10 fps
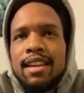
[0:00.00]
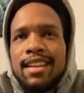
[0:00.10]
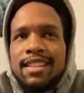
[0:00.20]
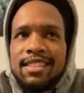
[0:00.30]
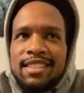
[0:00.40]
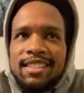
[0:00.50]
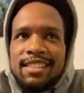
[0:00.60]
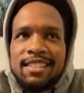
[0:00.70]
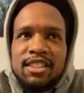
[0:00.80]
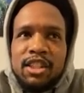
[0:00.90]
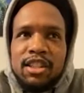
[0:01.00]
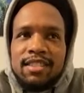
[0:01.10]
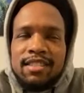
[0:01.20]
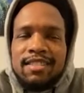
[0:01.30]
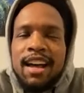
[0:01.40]
it's
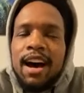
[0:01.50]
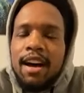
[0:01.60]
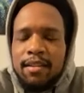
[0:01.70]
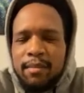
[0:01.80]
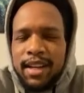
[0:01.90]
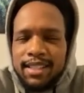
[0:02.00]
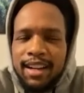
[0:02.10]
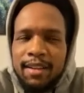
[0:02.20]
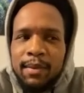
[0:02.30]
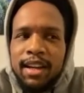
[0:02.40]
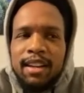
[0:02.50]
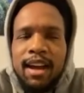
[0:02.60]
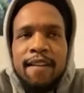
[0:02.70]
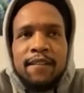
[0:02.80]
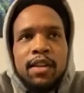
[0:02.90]
just not my time yet.
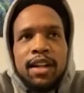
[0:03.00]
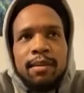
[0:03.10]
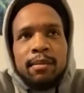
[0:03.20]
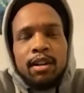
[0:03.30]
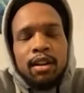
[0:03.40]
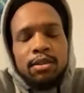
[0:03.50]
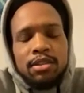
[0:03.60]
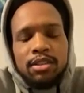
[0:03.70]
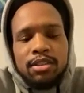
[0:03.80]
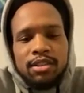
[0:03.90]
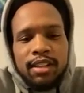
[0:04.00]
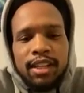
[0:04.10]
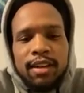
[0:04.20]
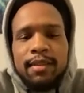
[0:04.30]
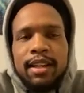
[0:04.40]
I feel like I'm close.
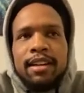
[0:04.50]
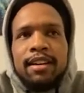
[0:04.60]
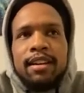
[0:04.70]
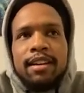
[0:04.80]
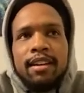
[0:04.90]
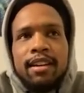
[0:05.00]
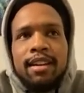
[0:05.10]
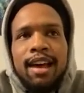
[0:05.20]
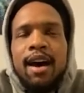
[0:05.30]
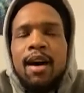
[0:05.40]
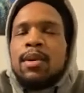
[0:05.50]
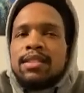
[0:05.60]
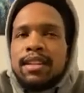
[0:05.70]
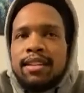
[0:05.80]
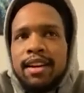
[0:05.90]
Like I'm there. I won't
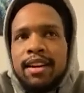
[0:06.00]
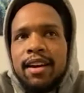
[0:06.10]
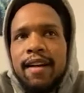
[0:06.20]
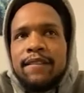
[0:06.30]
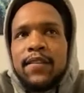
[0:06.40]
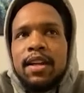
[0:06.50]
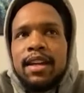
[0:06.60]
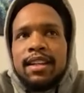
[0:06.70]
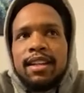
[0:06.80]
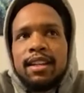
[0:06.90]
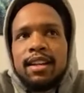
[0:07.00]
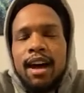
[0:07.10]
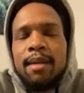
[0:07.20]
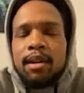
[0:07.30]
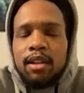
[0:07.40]
say there. I feel like
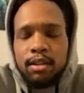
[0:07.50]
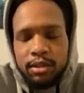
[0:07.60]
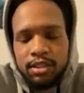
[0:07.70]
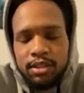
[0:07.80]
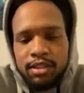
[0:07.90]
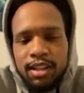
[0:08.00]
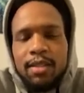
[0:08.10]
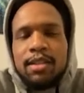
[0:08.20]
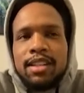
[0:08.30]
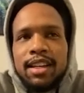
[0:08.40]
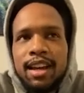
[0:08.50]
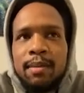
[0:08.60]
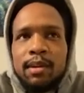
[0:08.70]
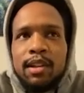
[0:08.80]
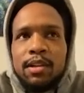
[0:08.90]
I'm close. I'll just say like
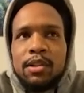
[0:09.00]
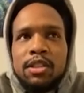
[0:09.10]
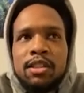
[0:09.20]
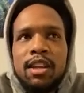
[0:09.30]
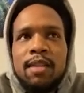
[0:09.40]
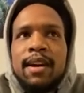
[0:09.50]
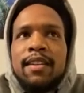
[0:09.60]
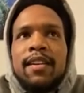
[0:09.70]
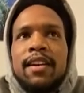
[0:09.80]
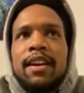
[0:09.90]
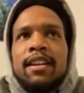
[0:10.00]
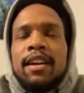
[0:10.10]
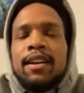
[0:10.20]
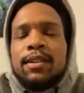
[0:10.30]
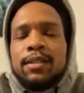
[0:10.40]
I'm close. Am I there yet?
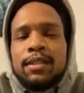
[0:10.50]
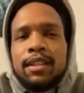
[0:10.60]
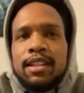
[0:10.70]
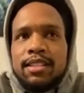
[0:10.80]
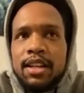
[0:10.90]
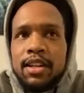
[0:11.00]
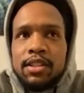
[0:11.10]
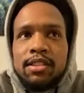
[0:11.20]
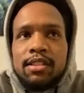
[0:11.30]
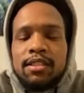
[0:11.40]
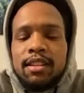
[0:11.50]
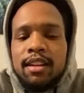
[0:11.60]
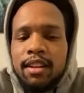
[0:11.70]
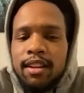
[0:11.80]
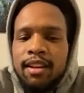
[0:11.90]
No, because there's
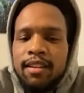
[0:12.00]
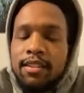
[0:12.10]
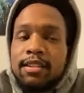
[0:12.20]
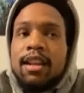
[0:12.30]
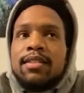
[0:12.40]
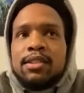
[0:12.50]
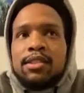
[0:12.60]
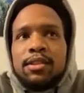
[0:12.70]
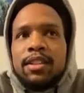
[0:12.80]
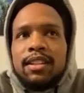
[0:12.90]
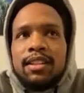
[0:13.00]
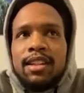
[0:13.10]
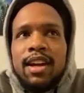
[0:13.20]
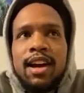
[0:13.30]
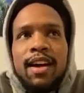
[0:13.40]
levels to it.
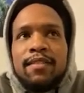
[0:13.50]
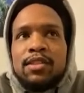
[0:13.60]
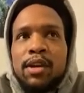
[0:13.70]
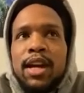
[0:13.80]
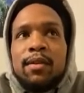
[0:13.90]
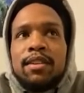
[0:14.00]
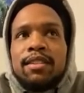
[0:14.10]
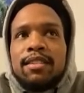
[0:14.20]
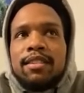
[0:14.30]
I've trained with